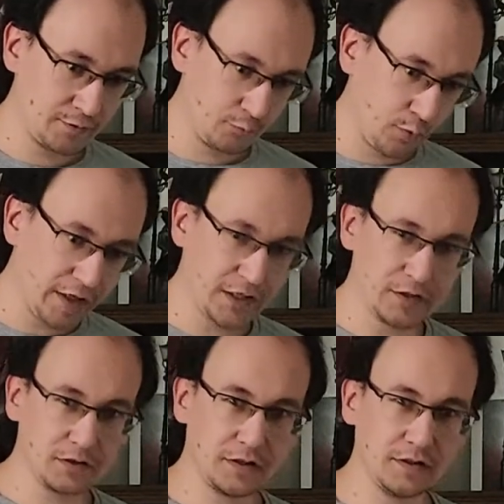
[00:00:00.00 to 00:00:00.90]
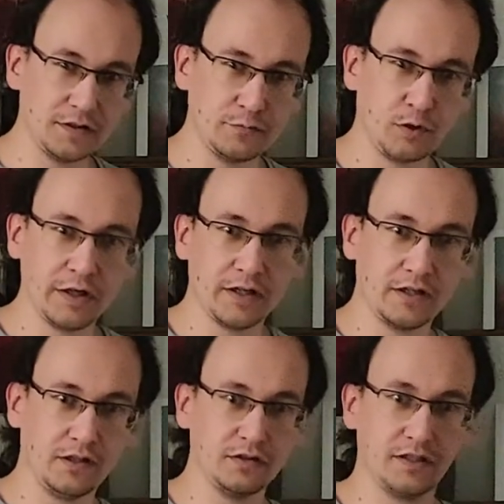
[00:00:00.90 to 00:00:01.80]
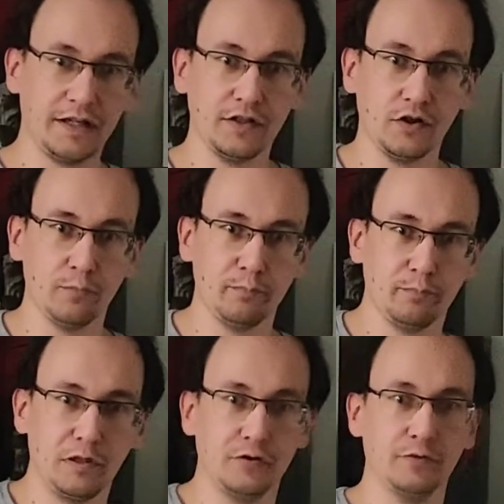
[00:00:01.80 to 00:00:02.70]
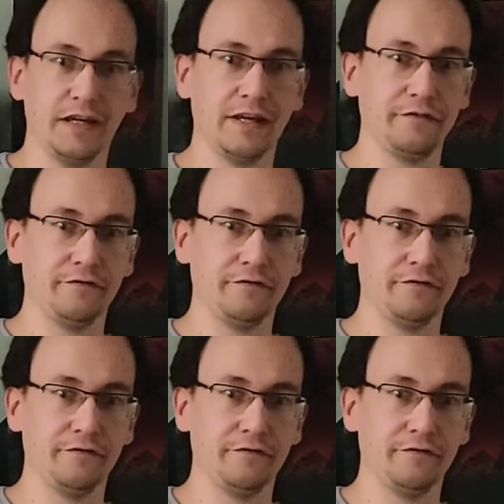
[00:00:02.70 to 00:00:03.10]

why can't I upload a